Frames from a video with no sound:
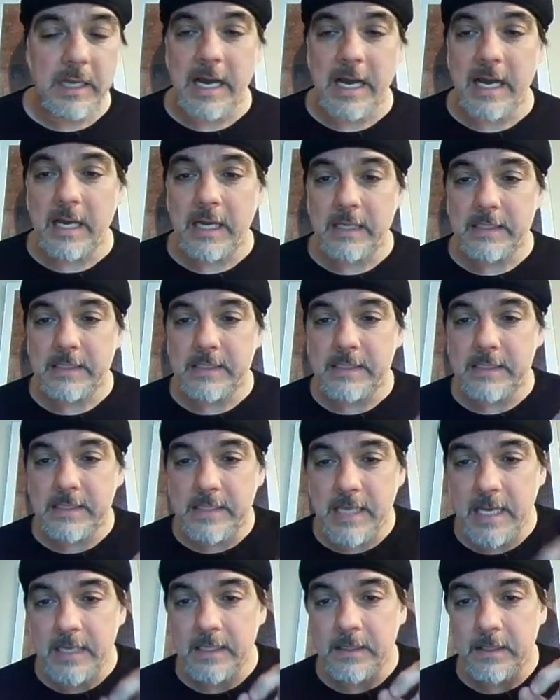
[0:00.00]

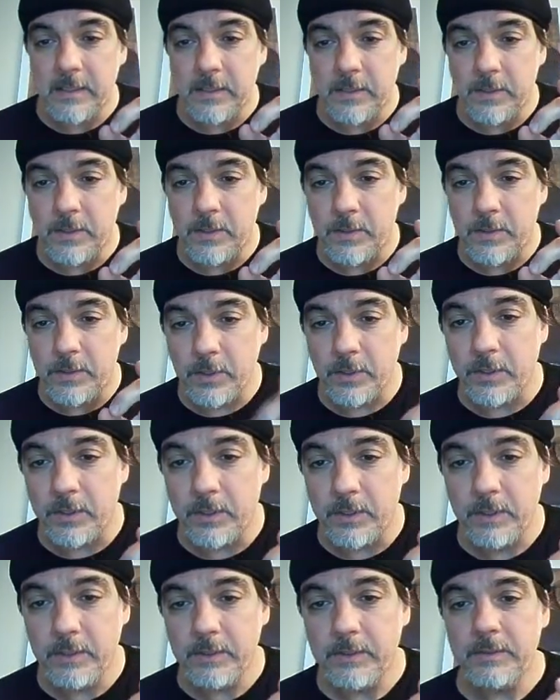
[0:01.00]

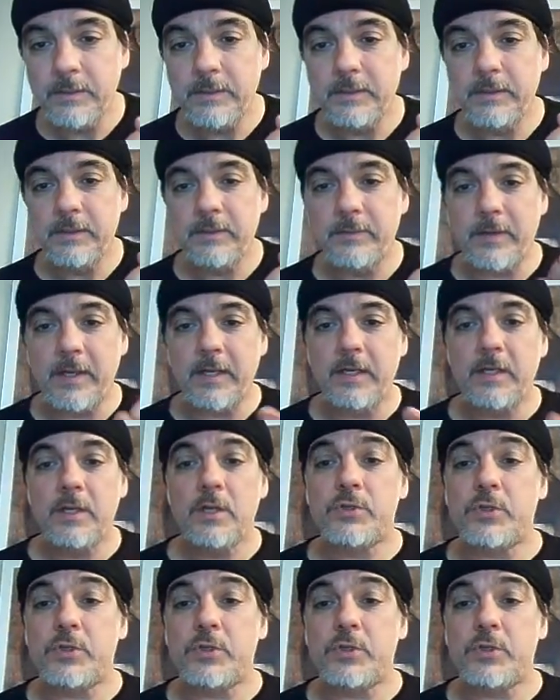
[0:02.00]
Cassetto, right?